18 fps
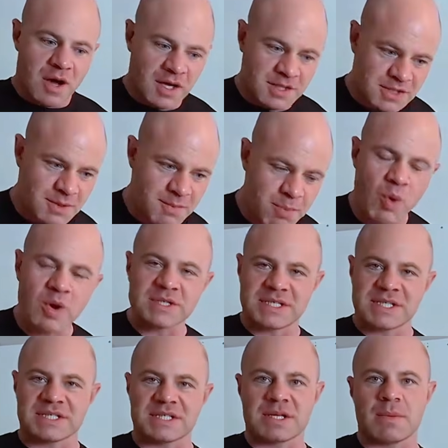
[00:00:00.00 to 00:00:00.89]
a
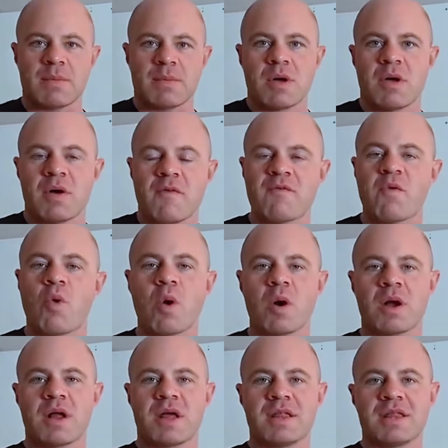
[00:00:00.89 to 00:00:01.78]
support system
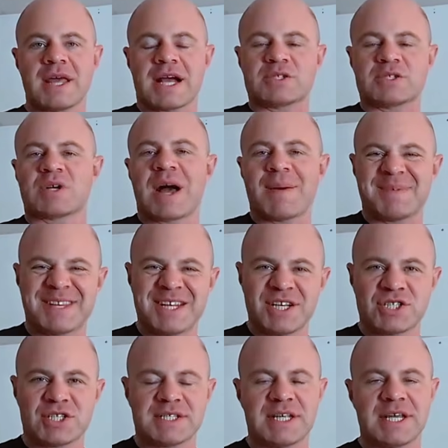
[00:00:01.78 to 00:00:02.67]
for the actual
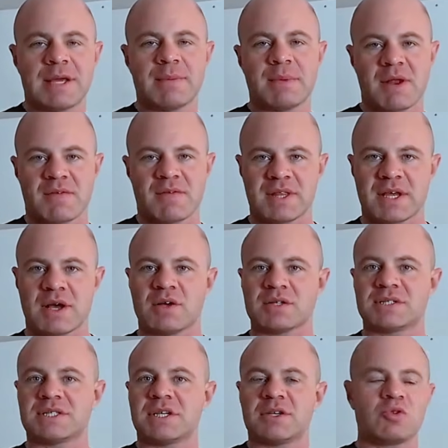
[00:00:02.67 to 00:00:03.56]
competition team and everything
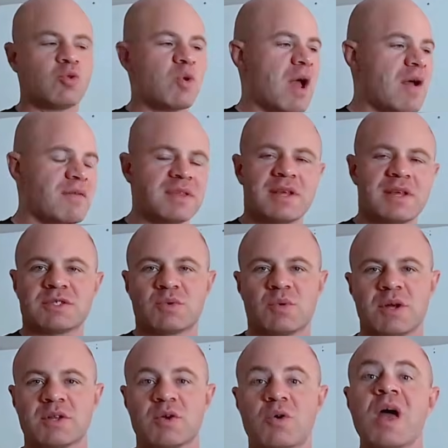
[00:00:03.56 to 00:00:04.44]
else, and to do everything else
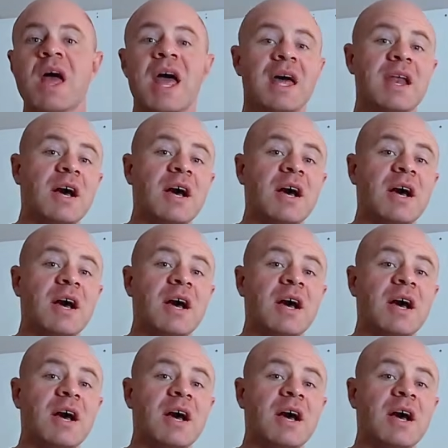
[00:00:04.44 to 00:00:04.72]
you want to do.